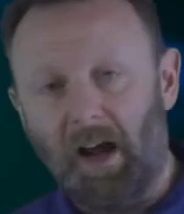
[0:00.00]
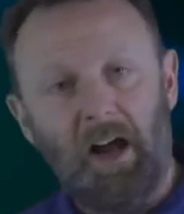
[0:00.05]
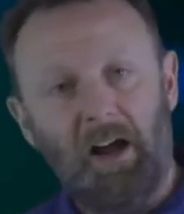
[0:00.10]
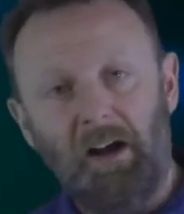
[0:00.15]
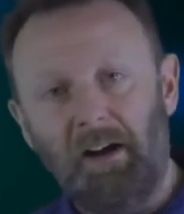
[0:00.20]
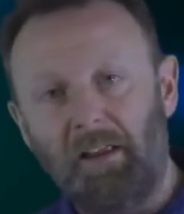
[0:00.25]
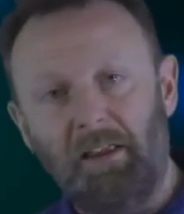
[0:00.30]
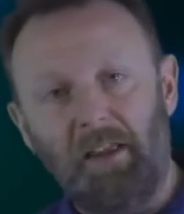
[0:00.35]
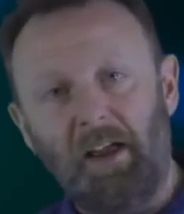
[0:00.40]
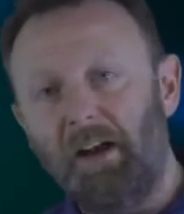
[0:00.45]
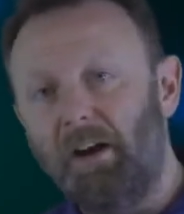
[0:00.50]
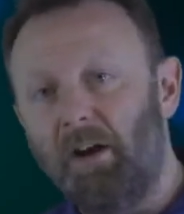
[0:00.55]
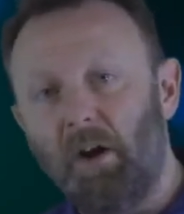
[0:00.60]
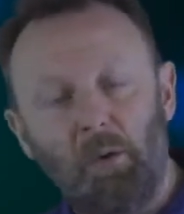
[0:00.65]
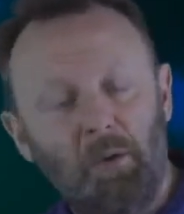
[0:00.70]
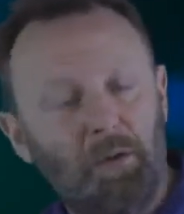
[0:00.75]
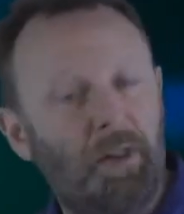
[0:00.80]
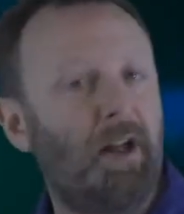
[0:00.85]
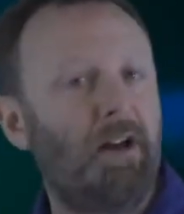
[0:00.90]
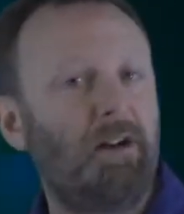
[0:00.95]
and they
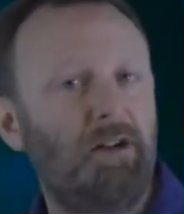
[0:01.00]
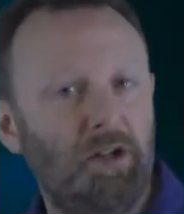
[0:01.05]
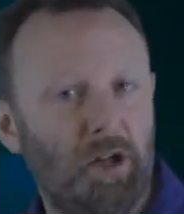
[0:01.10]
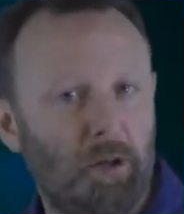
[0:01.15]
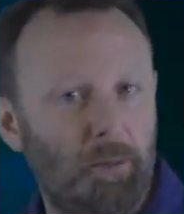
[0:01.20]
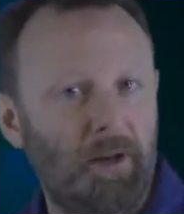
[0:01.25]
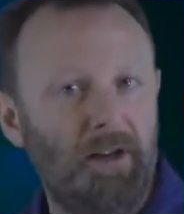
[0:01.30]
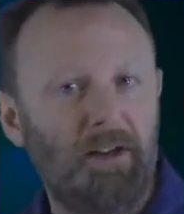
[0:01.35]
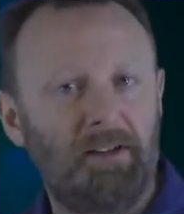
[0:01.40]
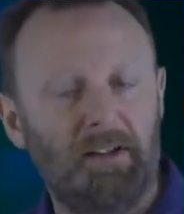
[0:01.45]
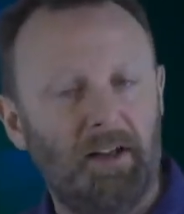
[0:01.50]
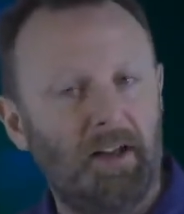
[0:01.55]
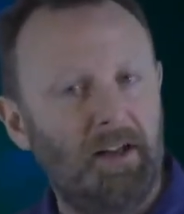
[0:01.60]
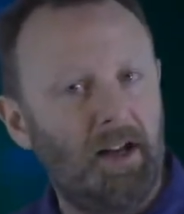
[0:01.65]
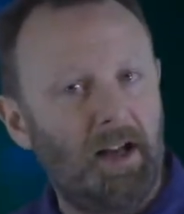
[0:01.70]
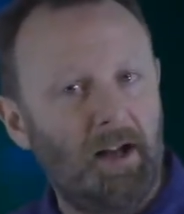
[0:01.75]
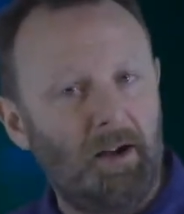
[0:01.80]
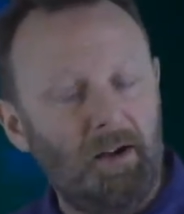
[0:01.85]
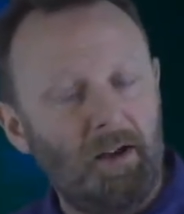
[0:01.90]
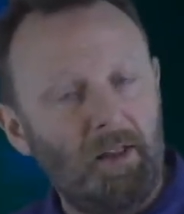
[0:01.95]
know that job inside
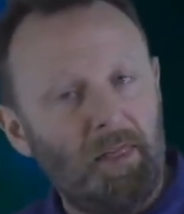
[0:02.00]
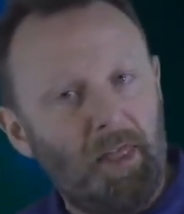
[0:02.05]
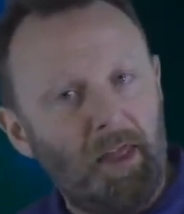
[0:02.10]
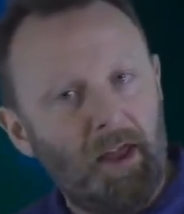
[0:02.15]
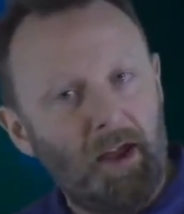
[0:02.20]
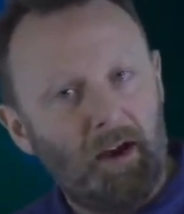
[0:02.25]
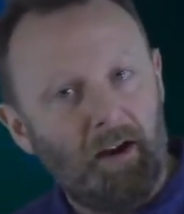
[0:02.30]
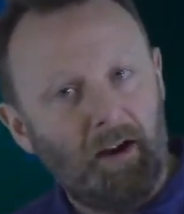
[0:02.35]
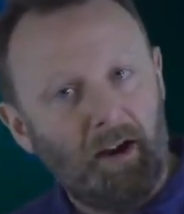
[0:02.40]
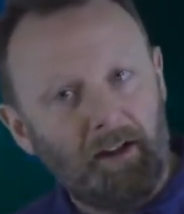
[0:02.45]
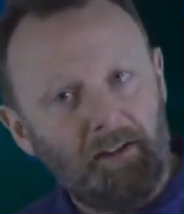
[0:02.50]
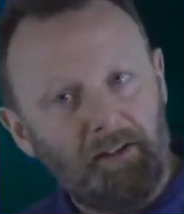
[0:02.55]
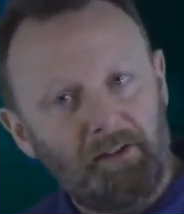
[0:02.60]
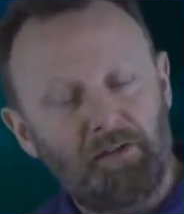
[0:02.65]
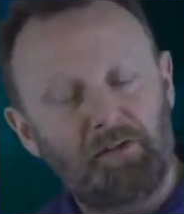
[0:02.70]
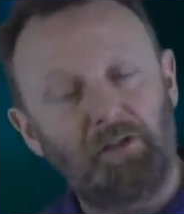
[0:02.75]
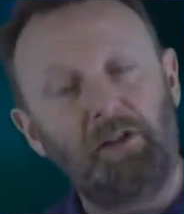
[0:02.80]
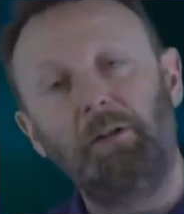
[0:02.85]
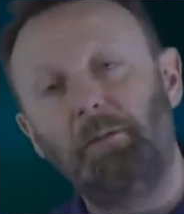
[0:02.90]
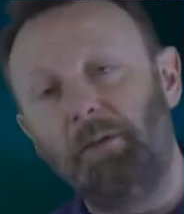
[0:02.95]
out and they are
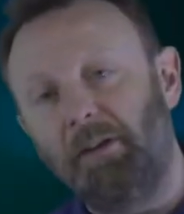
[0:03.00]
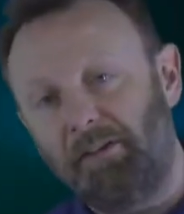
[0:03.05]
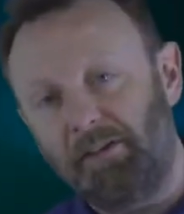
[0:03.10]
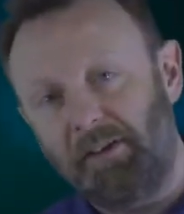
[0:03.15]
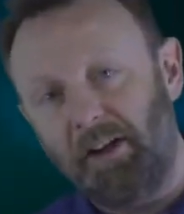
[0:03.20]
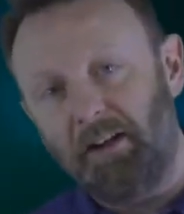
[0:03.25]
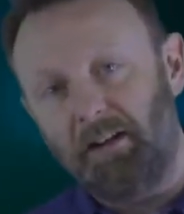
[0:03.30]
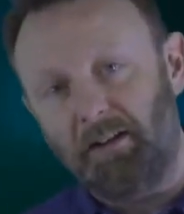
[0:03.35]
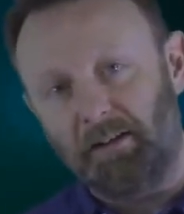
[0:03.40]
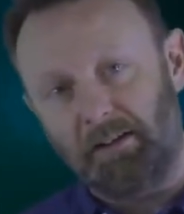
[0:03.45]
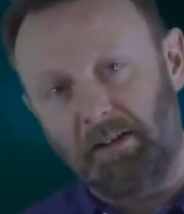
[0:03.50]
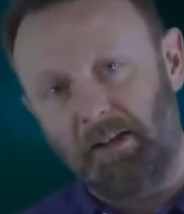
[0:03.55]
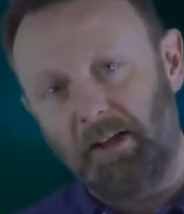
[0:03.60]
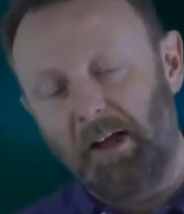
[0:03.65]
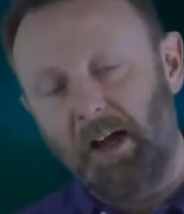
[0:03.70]
extremely skilled